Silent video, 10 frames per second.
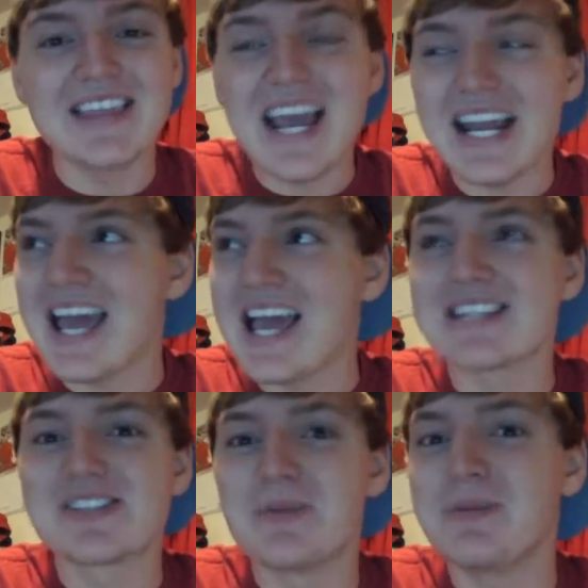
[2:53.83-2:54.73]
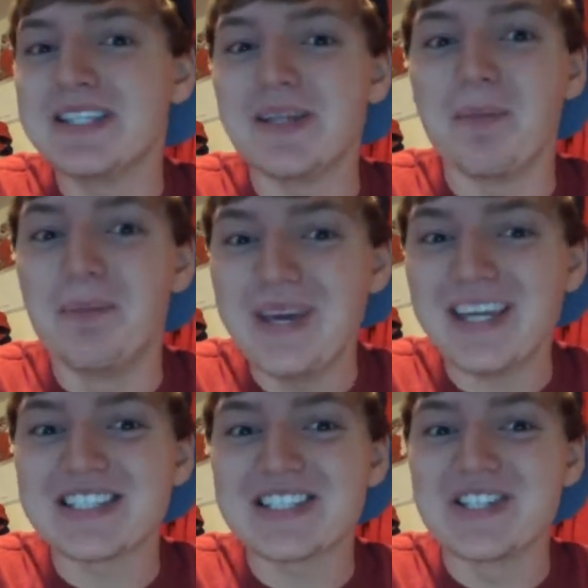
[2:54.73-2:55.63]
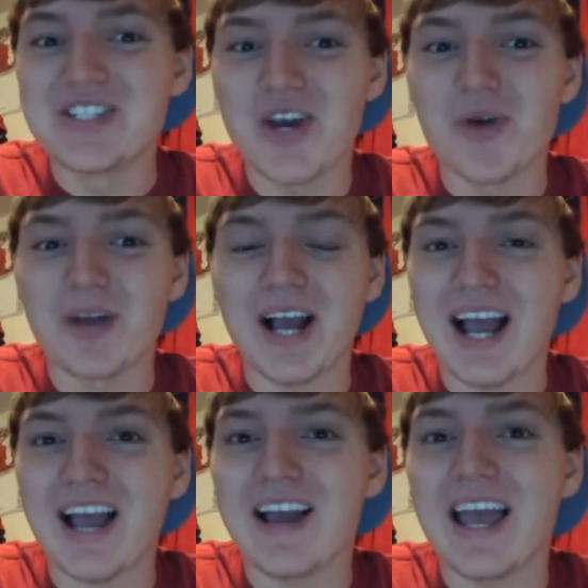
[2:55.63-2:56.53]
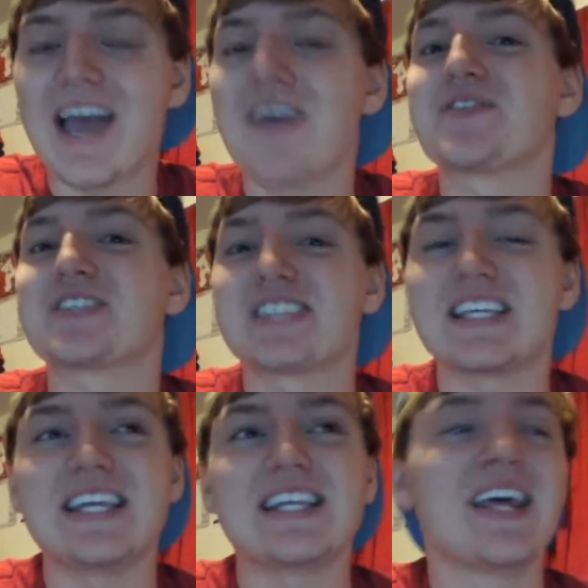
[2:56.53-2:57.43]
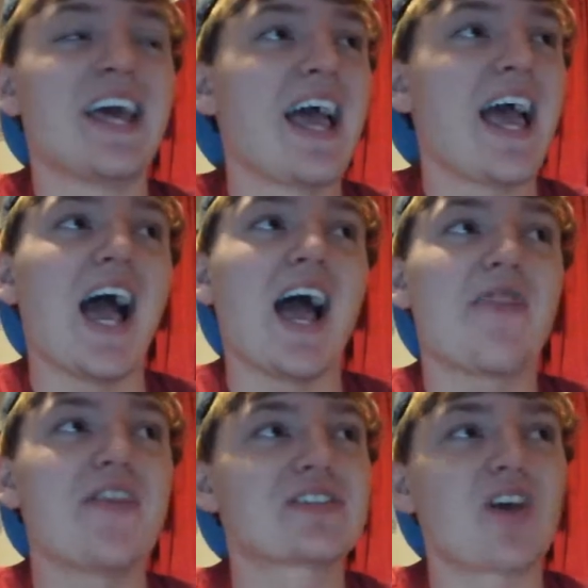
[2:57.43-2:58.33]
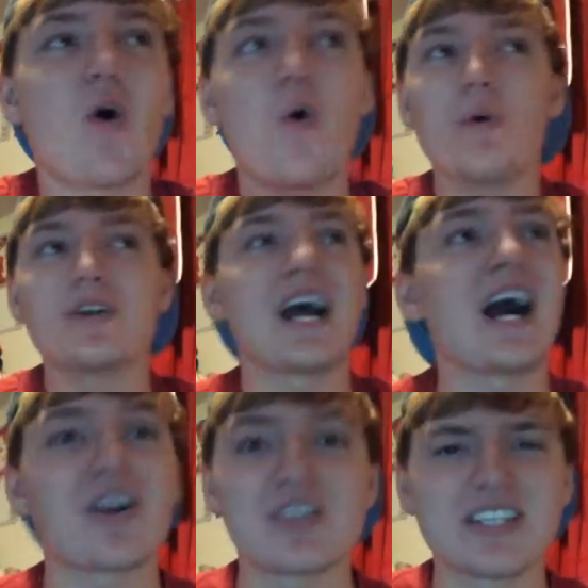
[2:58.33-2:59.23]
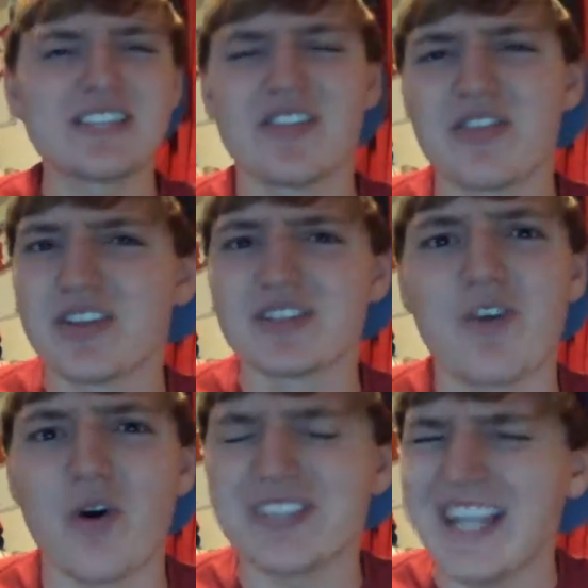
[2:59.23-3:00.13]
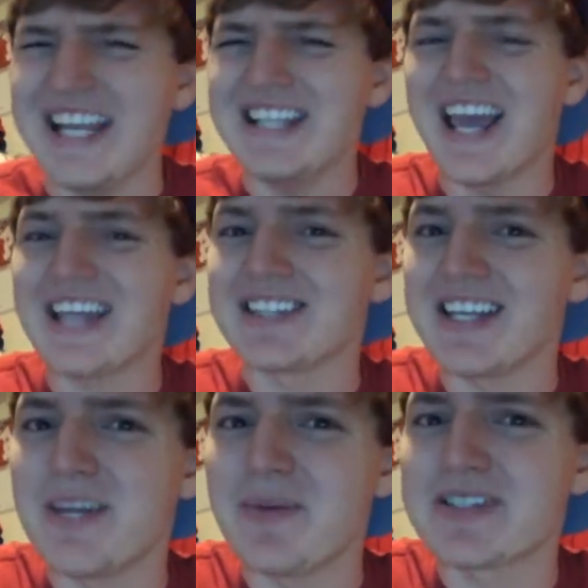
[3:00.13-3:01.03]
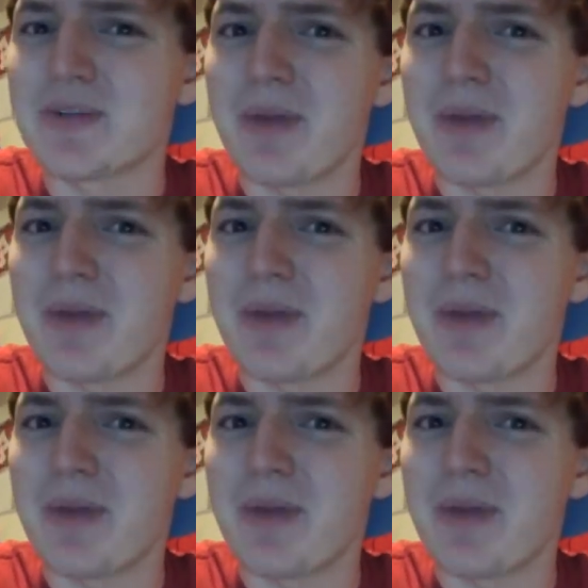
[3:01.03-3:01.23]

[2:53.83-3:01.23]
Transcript: That has to be the biggest joke I have seen this whole entire season thus far, saying Texas A&M has